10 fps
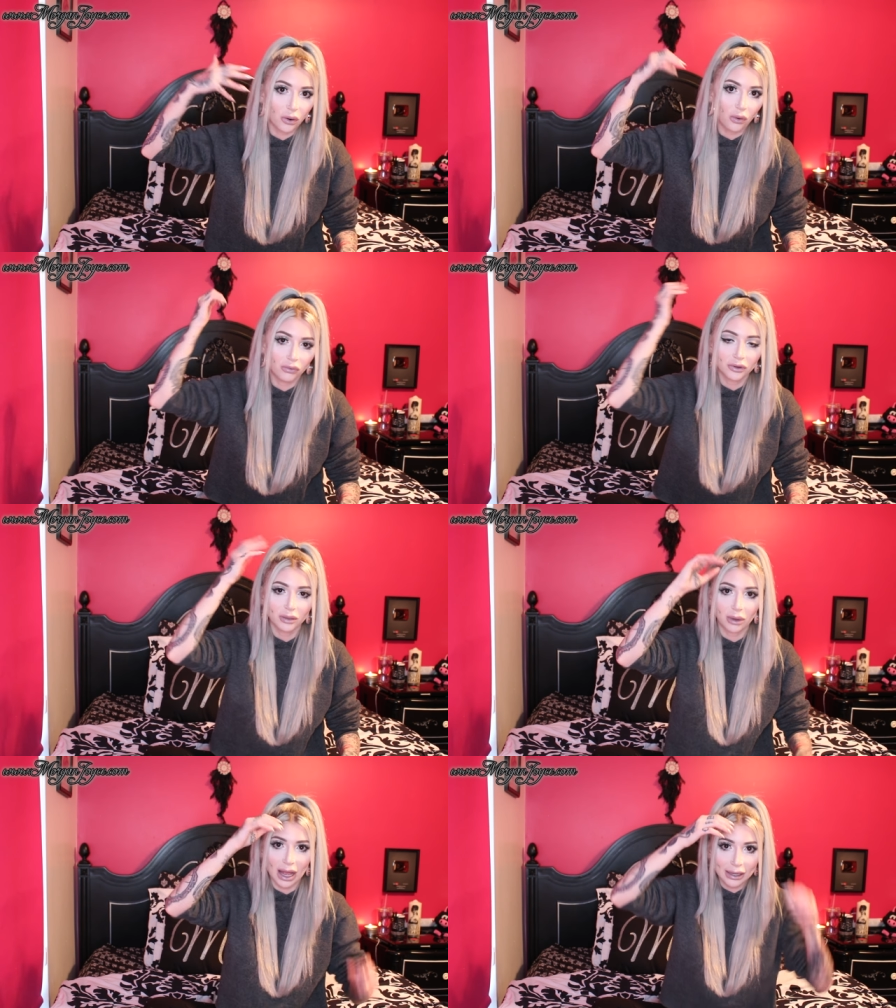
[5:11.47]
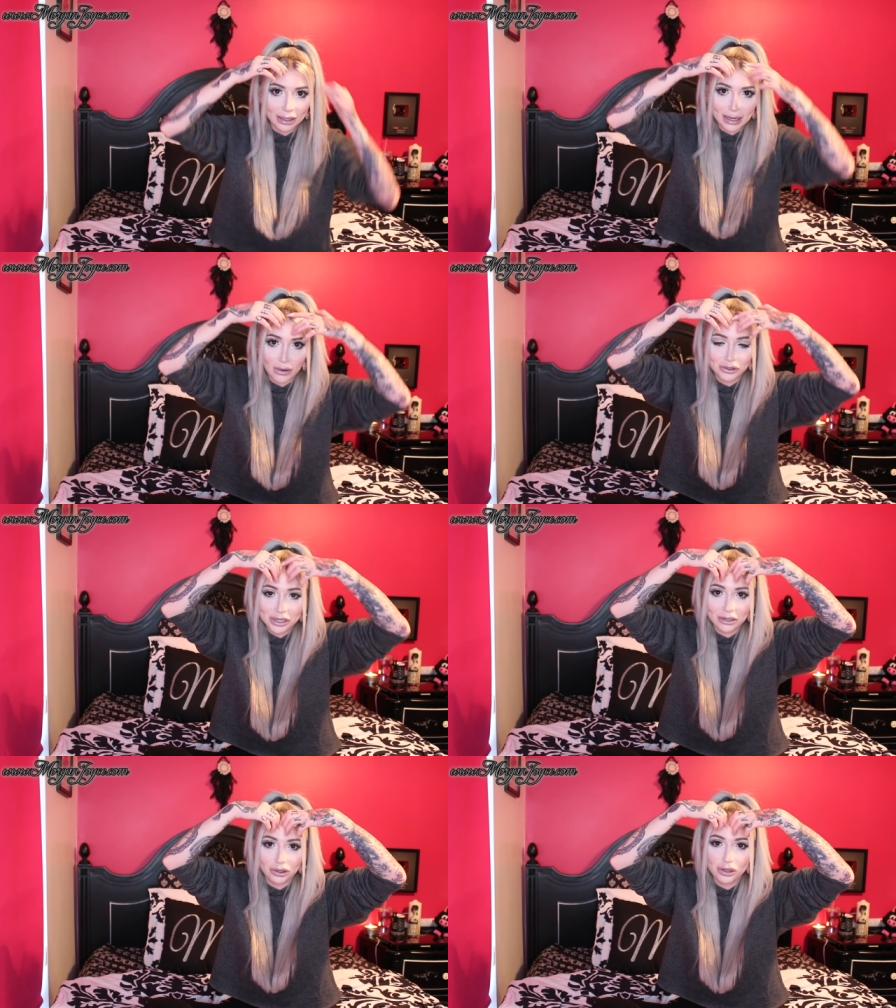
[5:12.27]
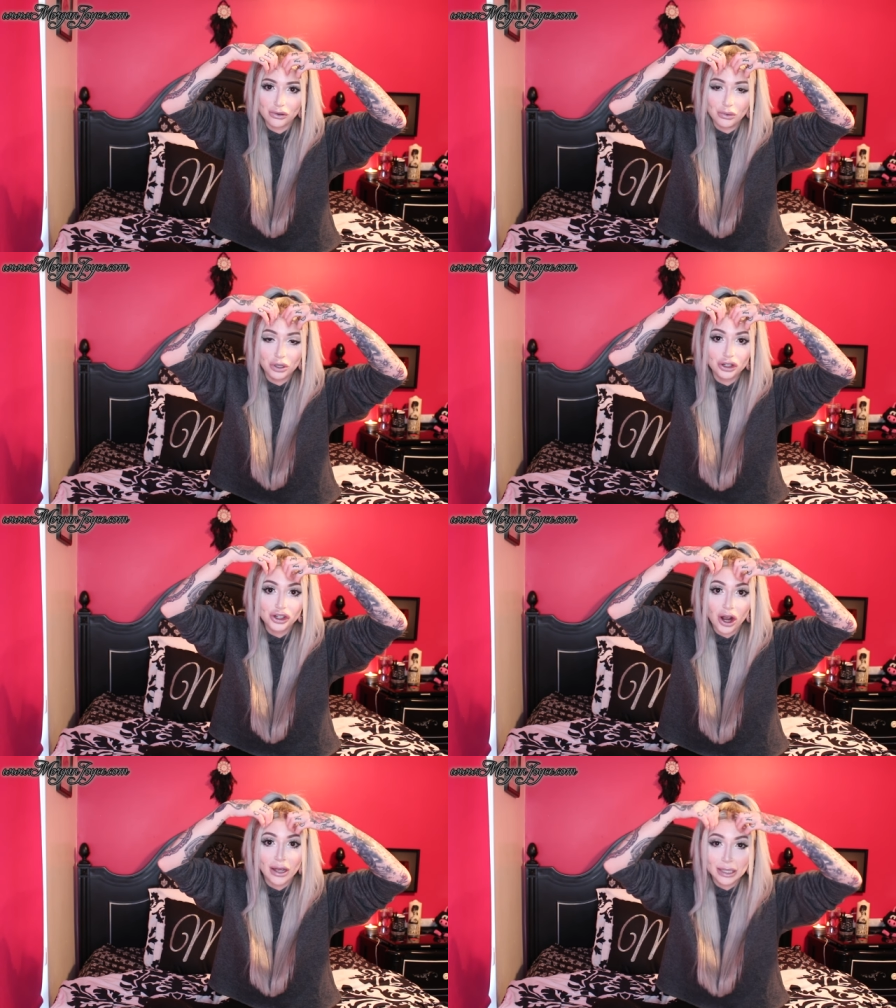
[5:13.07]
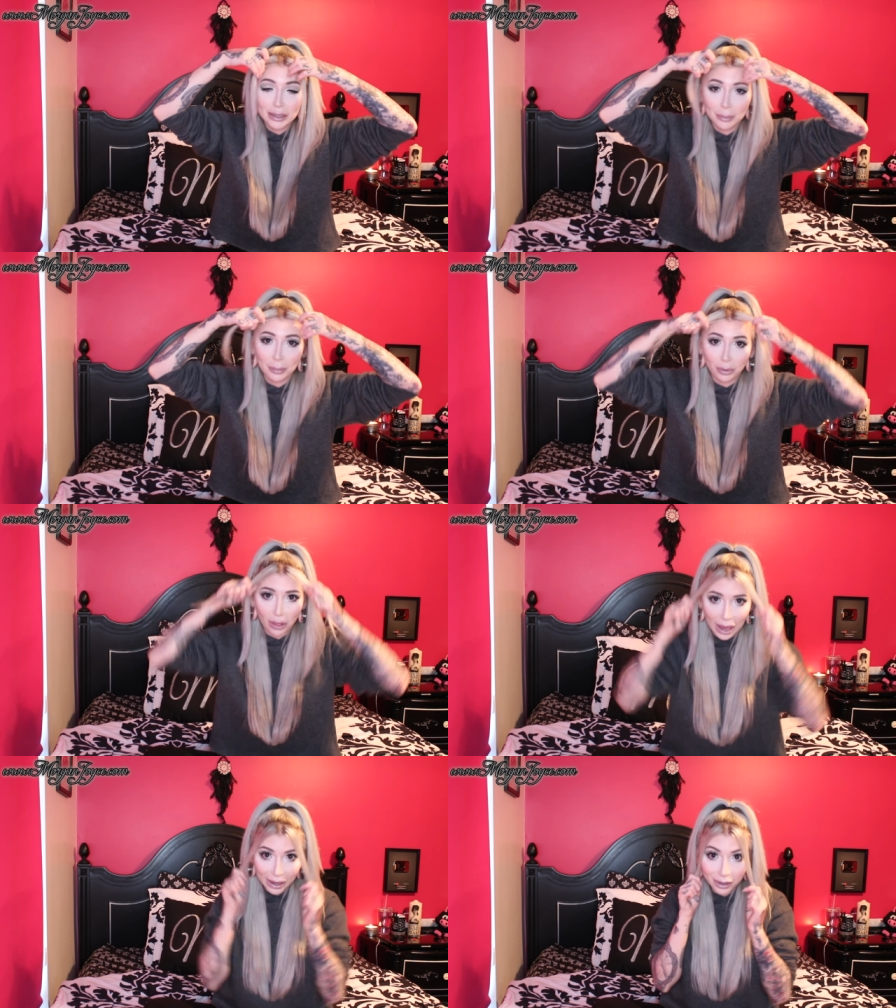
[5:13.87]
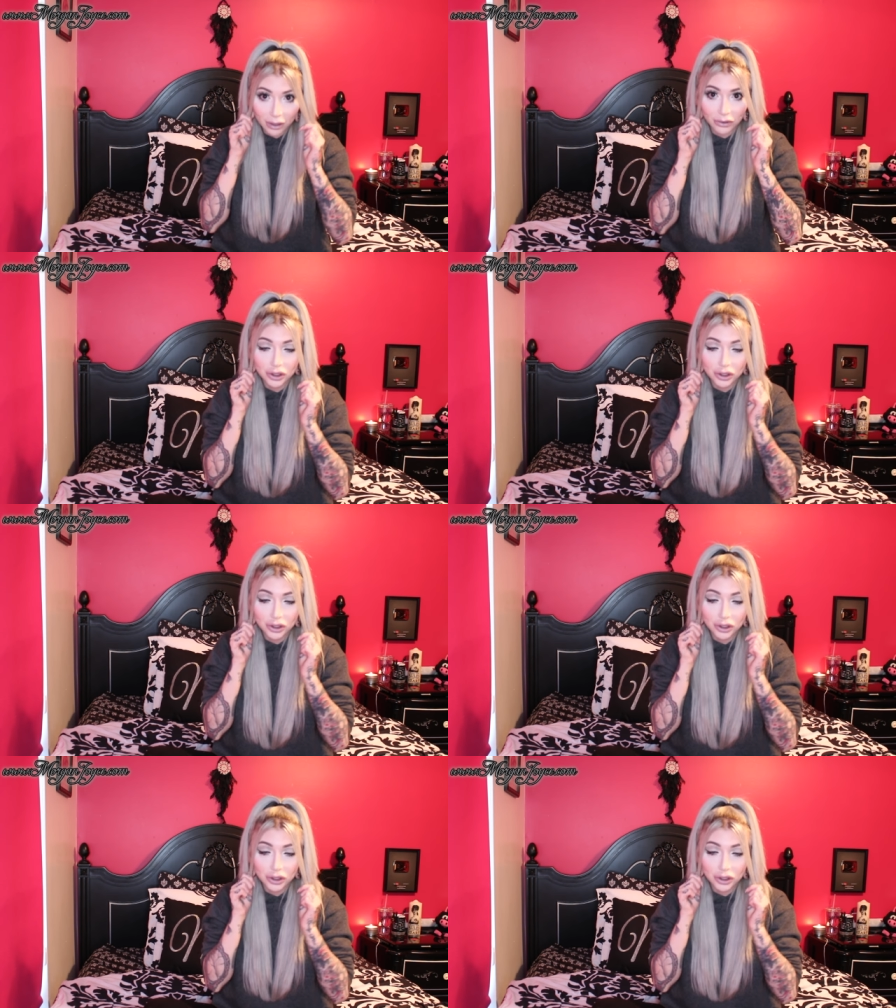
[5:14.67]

over the black and now I just had two giant black